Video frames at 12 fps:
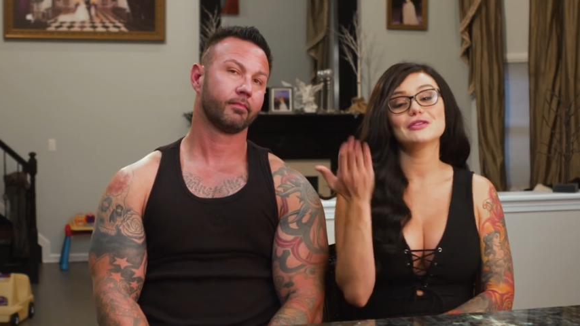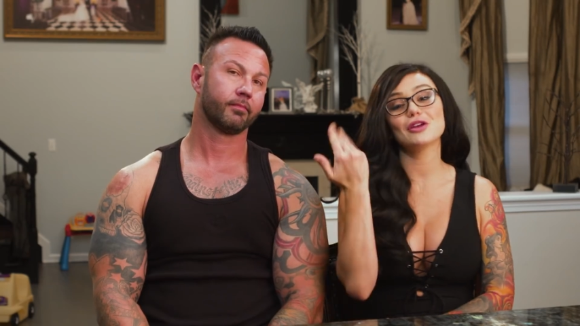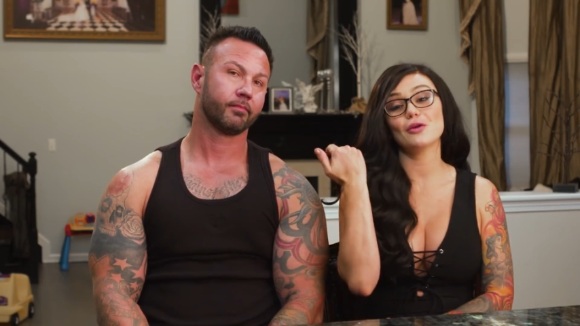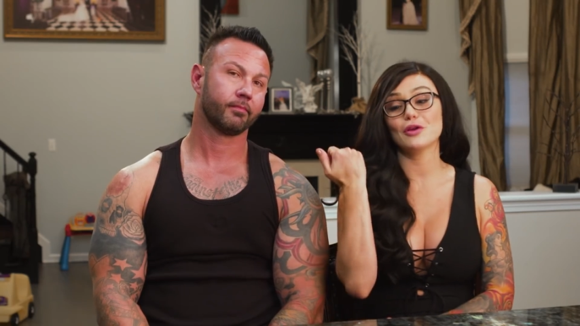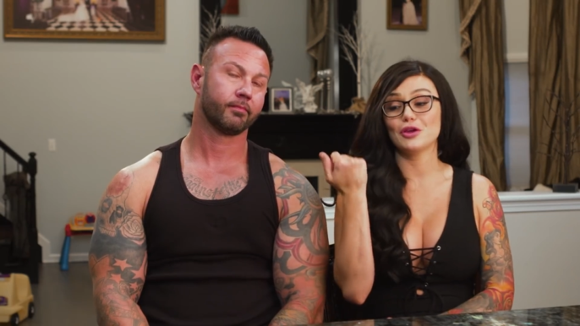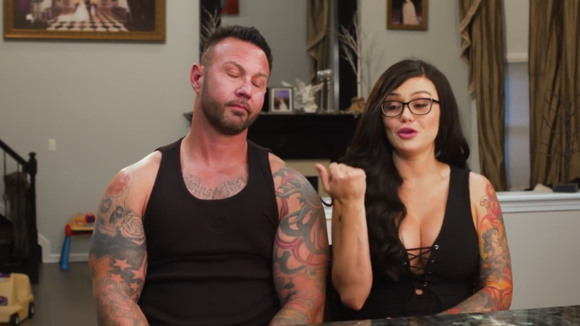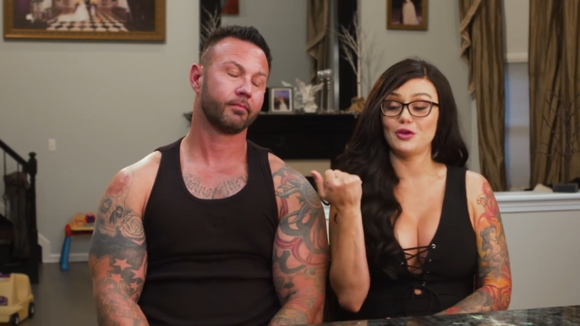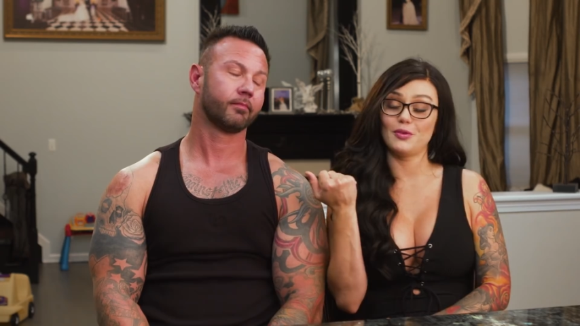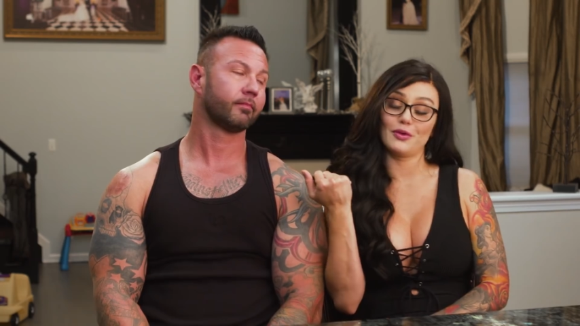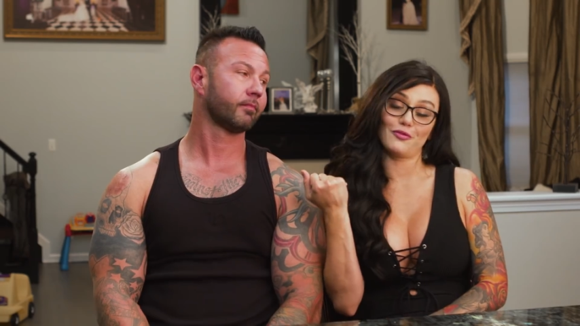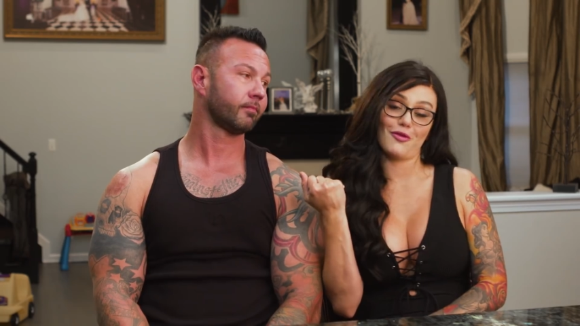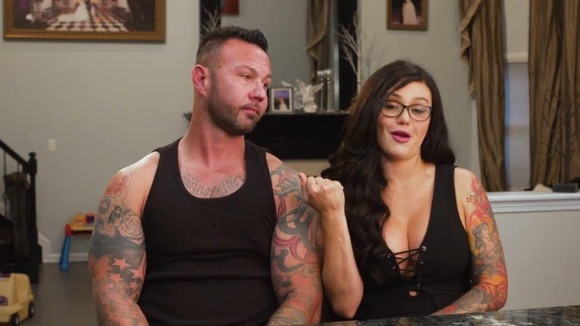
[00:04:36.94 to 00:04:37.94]
Speaker 1: so you
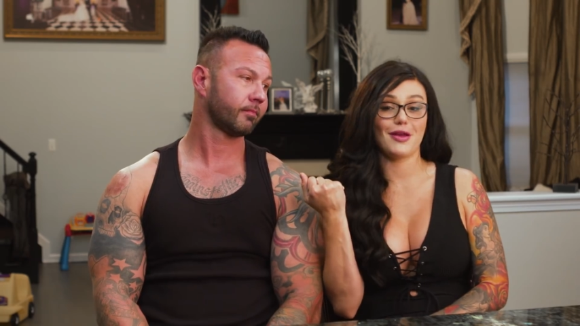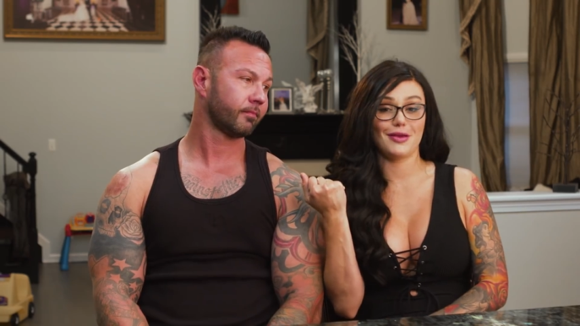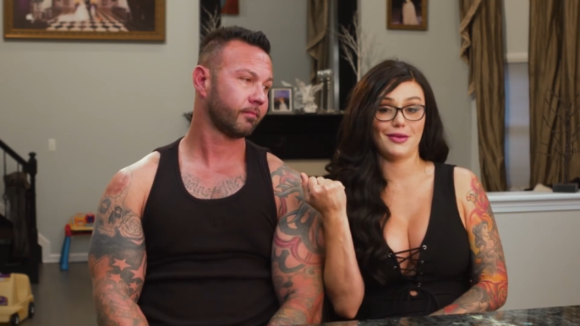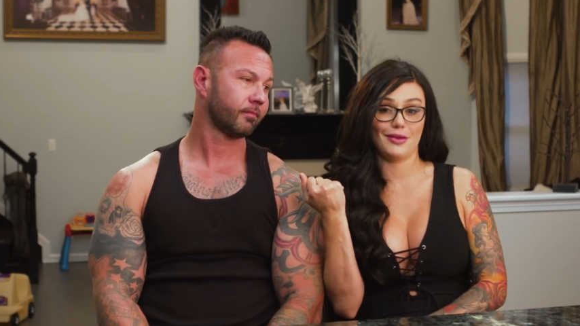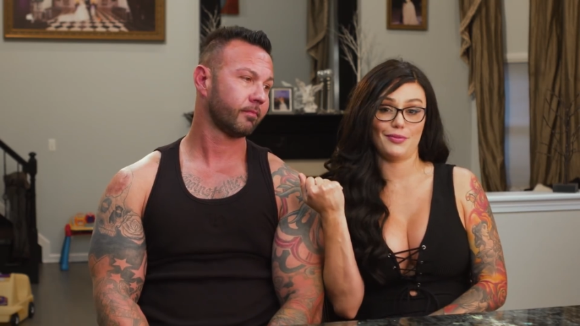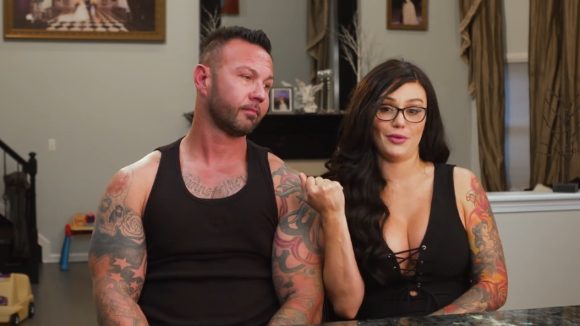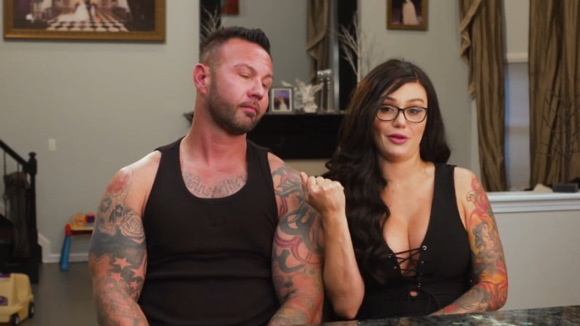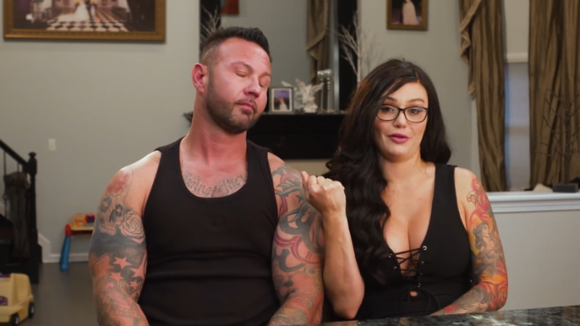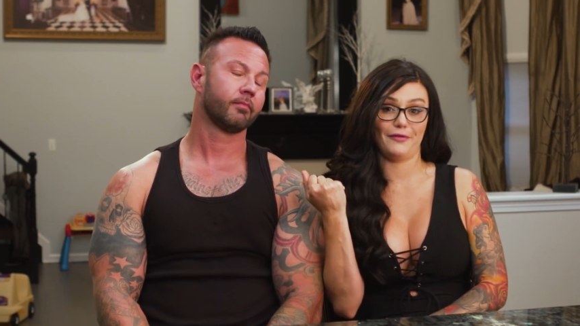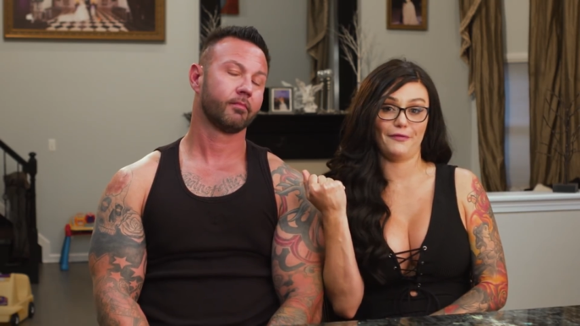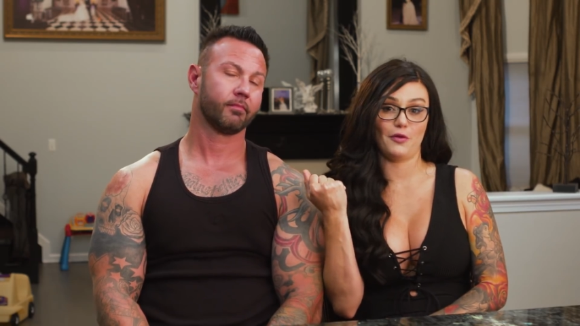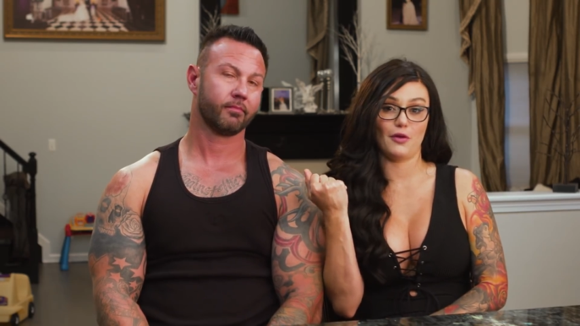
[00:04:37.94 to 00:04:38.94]
and Ryan can build a
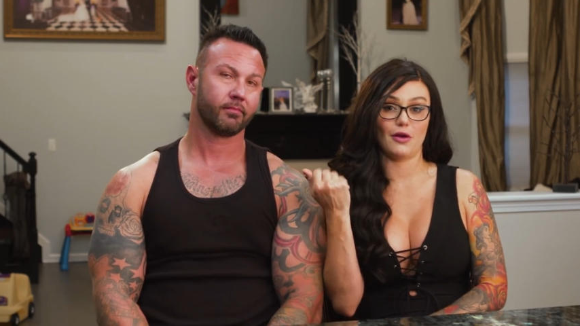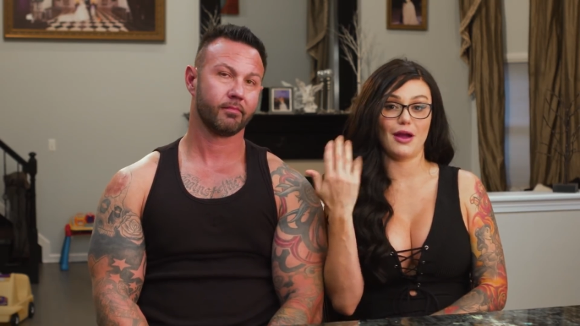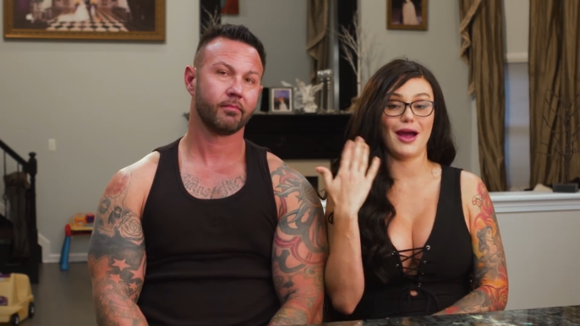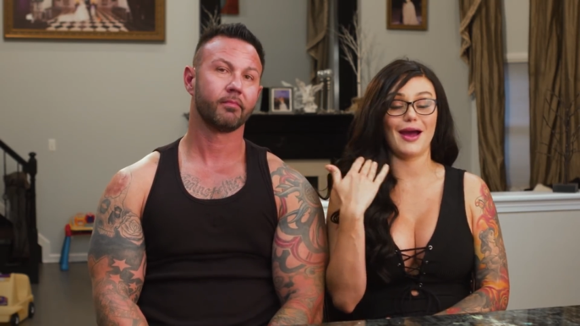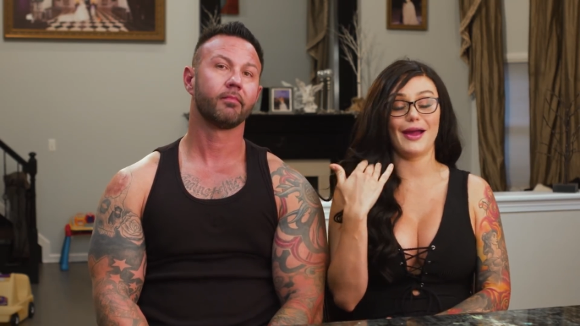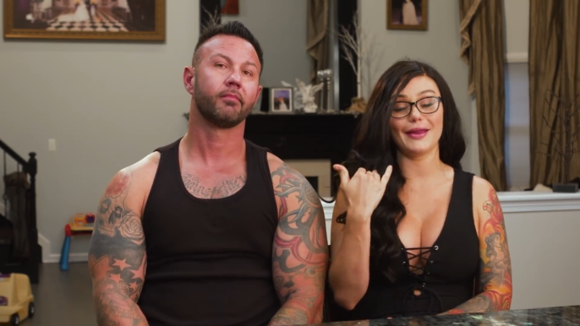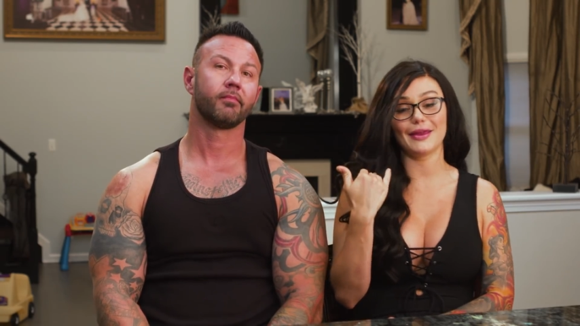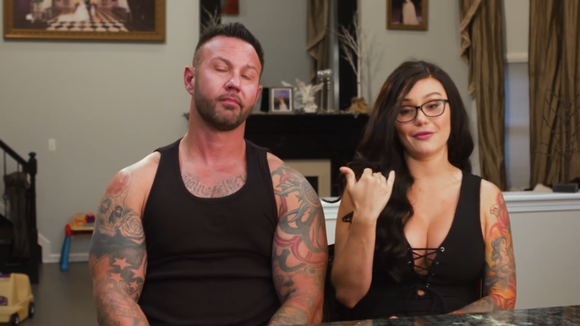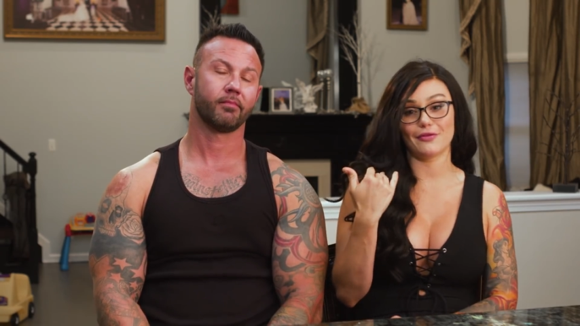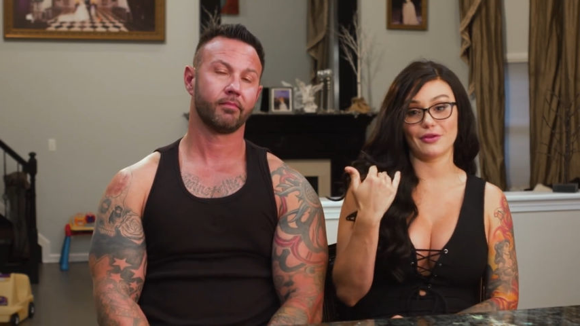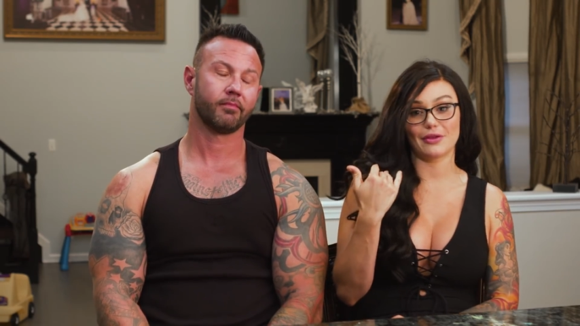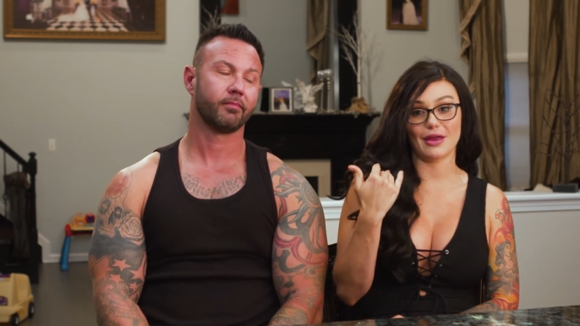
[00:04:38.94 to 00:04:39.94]
fort. I can
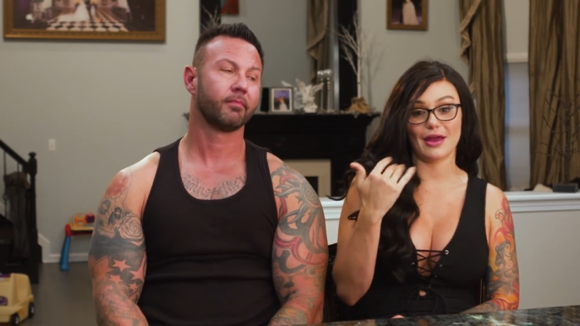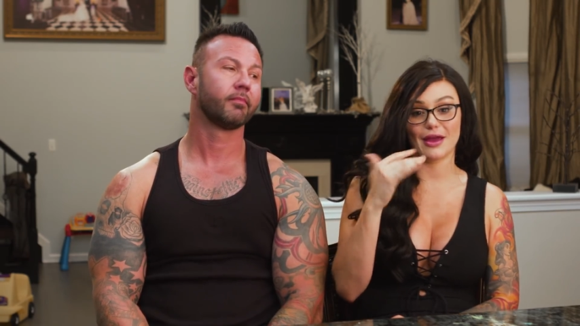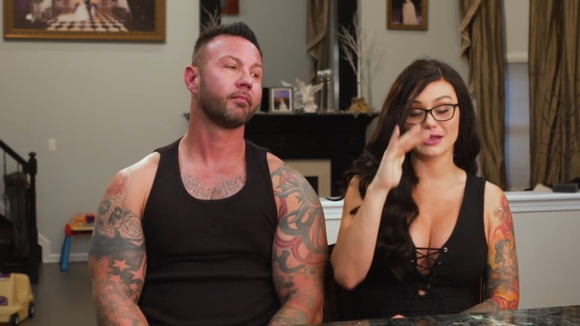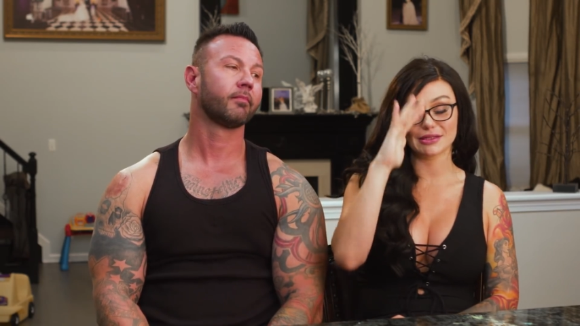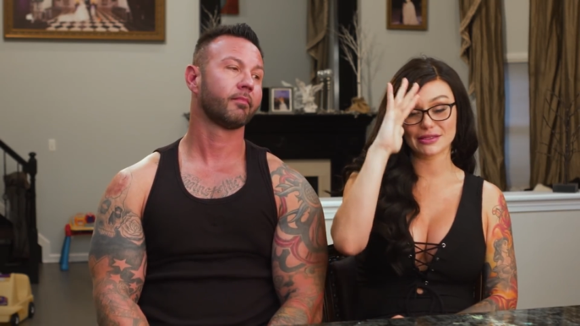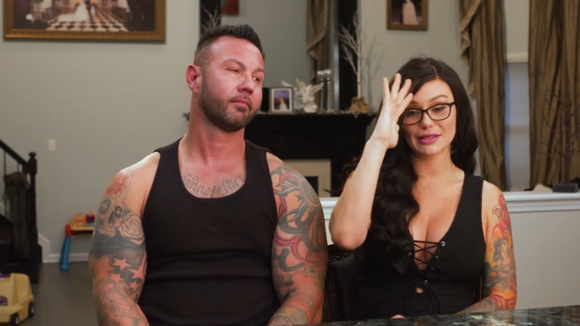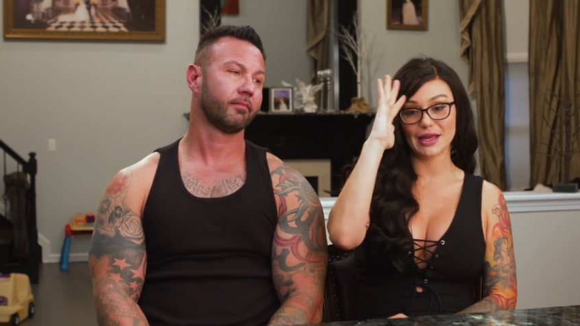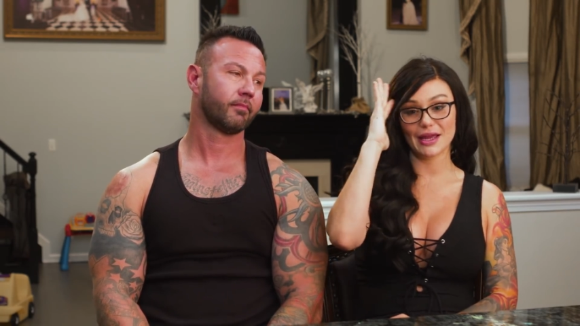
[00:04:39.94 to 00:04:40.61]
relax,